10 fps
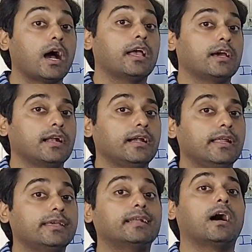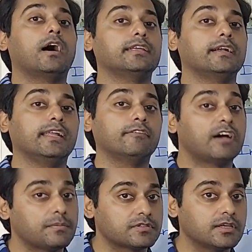IR ending and RE ending
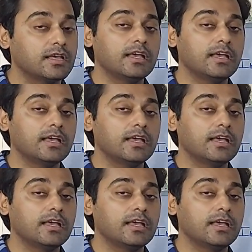verbs?